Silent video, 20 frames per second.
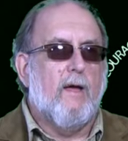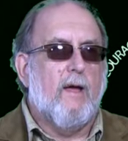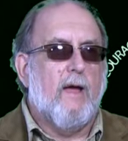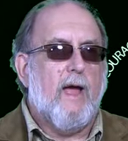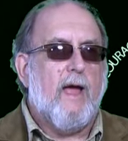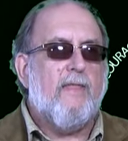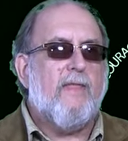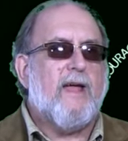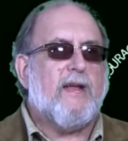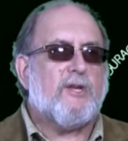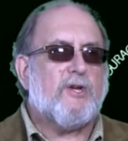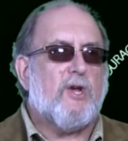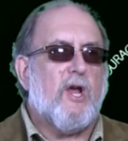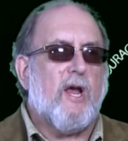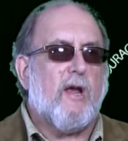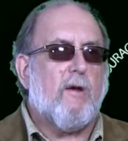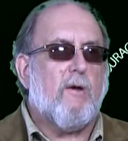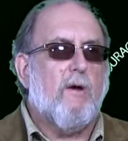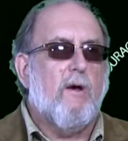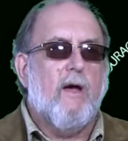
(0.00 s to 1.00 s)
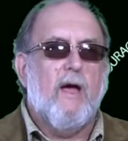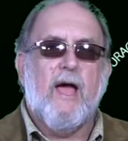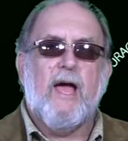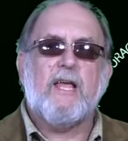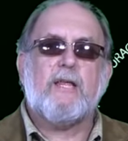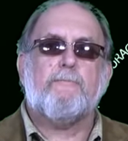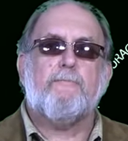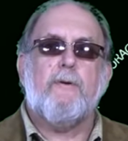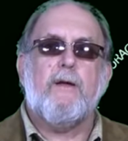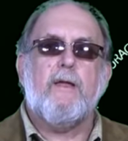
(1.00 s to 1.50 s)
And that check
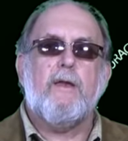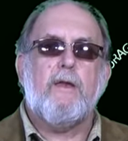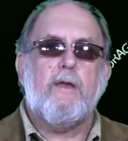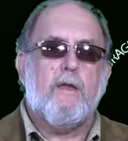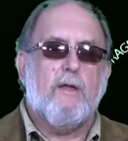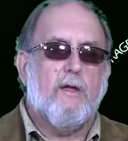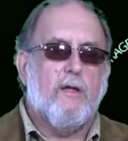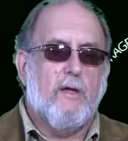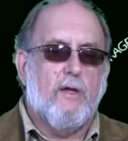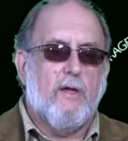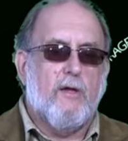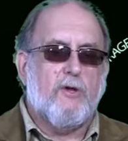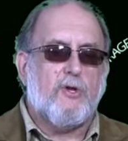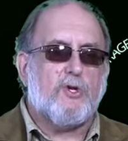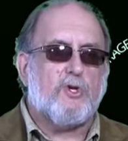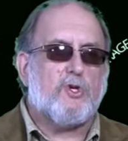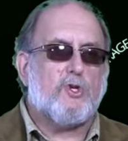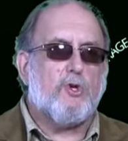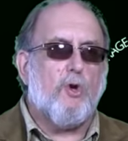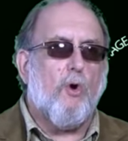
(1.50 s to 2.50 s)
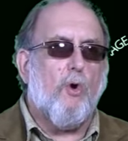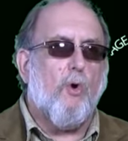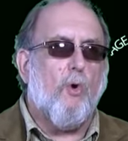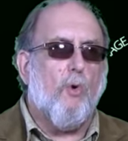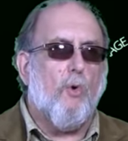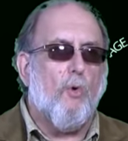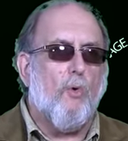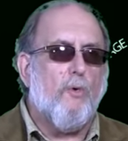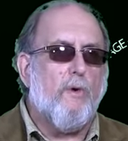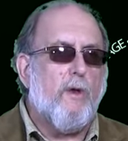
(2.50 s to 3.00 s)
has been
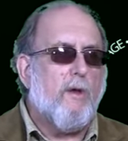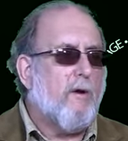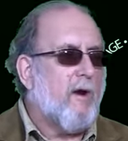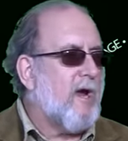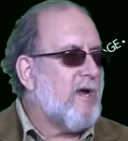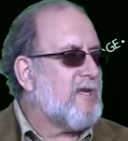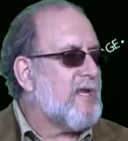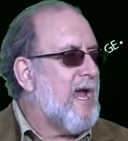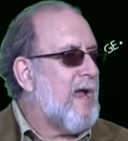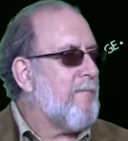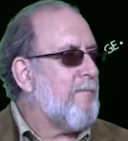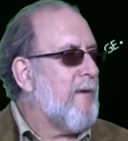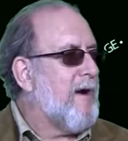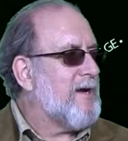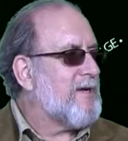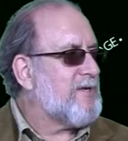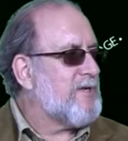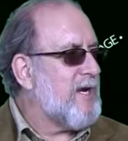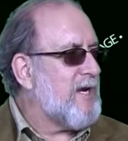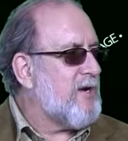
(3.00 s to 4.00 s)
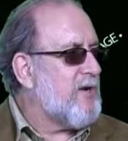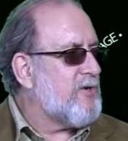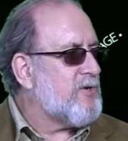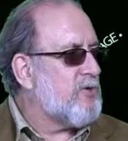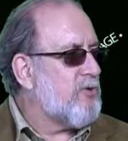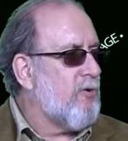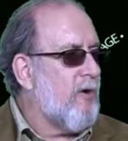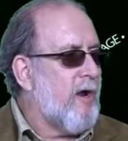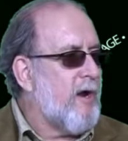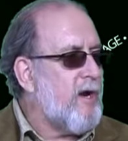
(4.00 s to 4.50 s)
sold because it had my
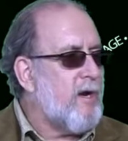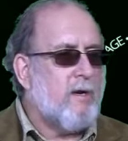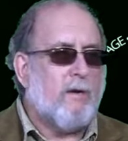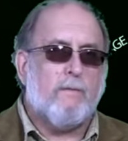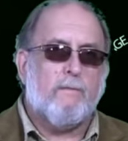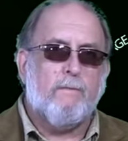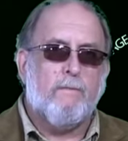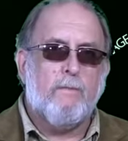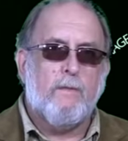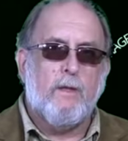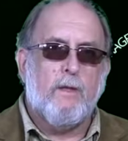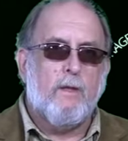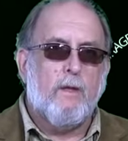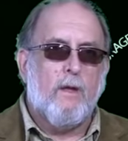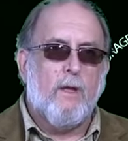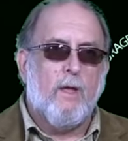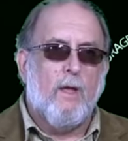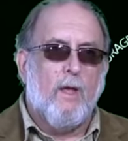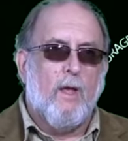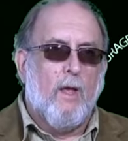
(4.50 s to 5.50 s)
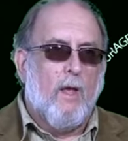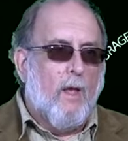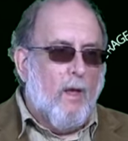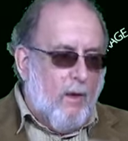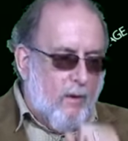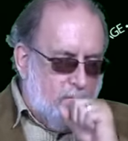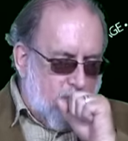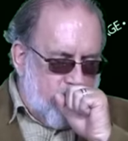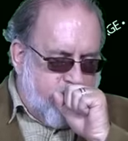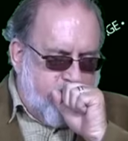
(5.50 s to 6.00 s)
signature on
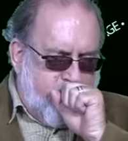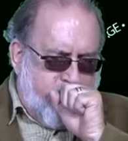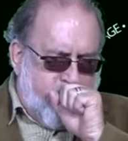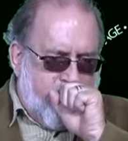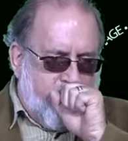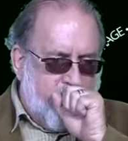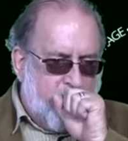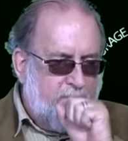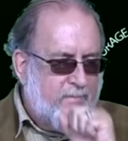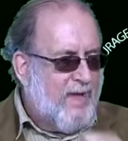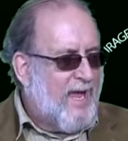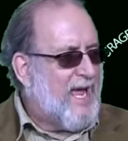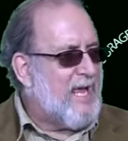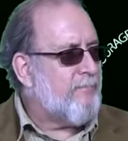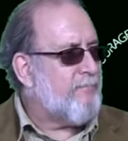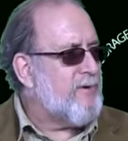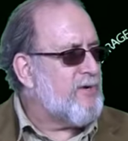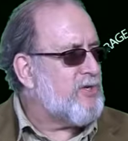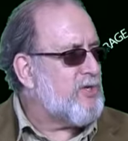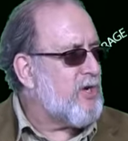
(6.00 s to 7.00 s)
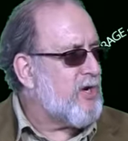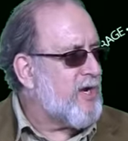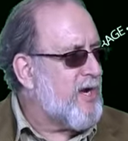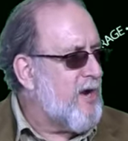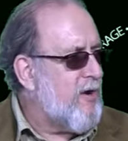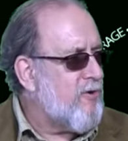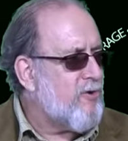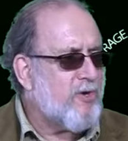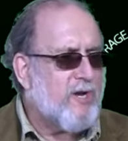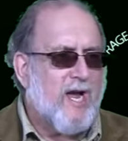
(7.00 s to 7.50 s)
it. Has been
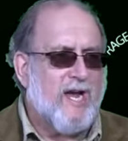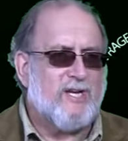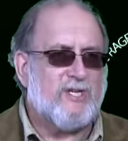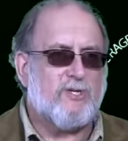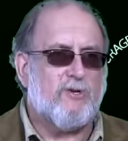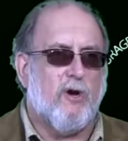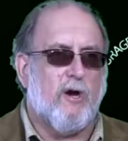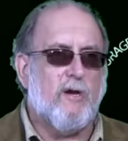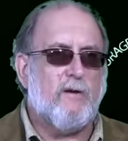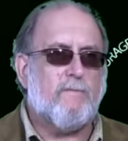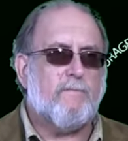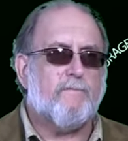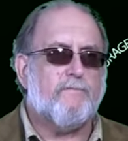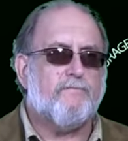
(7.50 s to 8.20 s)
securitized on.